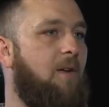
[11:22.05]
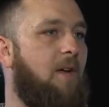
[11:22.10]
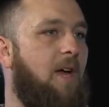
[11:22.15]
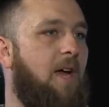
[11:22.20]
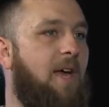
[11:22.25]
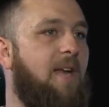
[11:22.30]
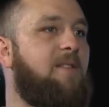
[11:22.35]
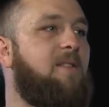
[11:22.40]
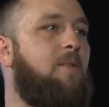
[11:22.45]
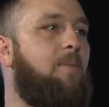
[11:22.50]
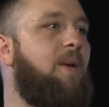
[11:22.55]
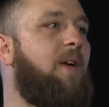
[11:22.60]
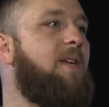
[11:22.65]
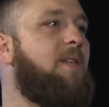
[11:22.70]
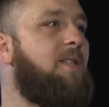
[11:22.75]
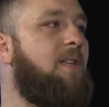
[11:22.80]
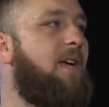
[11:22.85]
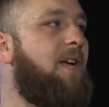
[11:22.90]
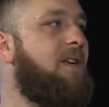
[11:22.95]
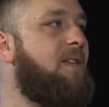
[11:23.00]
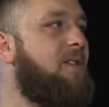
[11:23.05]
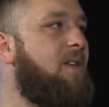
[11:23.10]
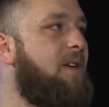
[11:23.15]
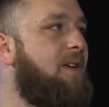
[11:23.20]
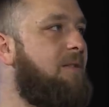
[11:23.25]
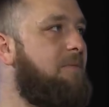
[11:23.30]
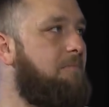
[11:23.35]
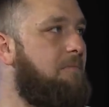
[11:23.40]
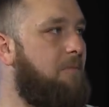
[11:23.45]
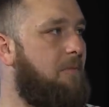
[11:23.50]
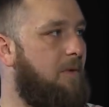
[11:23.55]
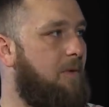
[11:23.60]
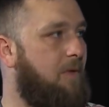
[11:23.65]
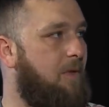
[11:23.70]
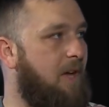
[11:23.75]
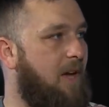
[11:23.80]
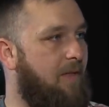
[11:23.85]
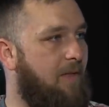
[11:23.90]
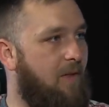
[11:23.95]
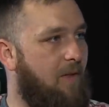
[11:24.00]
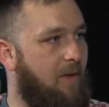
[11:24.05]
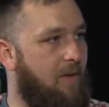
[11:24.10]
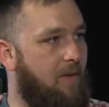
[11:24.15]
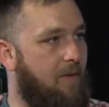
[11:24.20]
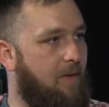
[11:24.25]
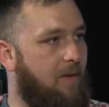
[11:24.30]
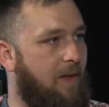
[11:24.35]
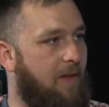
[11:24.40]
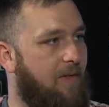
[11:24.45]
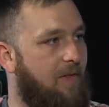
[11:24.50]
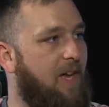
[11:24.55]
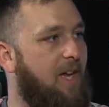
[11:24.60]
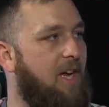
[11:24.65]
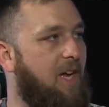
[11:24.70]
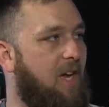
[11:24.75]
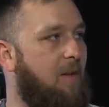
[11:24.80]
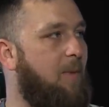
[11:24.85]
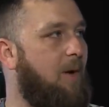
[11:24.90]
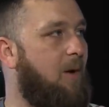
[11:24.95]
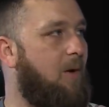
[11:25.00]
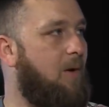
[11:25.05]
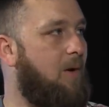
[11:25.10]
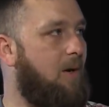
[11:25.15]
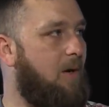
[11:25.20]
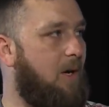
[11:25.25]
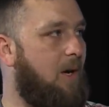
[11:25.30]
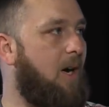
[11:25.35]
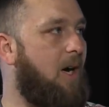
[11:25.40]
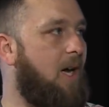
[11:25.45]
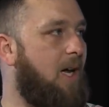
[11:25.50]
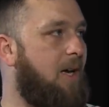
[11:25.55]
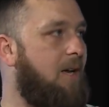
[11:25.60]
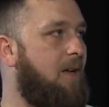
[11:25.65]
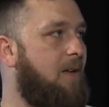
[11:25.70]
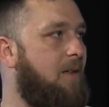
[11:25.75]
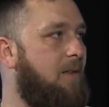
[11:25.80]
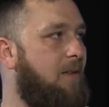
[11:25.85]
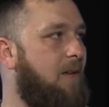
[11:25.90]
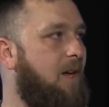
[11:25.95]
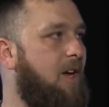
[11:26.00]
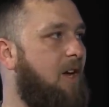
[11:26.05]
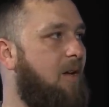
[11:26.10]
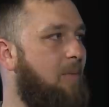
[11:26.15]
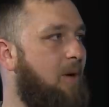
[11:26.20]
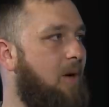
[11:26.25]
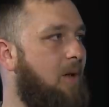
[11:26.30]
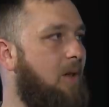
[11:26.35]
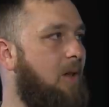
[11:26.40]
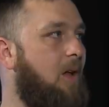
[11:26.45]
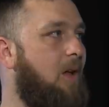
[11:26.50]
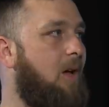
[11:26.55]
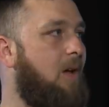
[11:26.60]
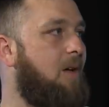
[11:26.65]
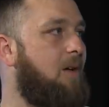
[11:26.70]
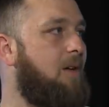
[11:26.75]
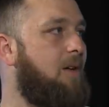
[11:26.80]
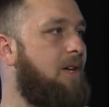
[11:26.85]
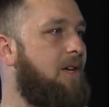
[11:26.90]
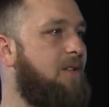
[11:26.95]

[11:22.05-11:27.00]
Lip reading: I guess the biggest thing is like the thinking about God, thinking about Allah.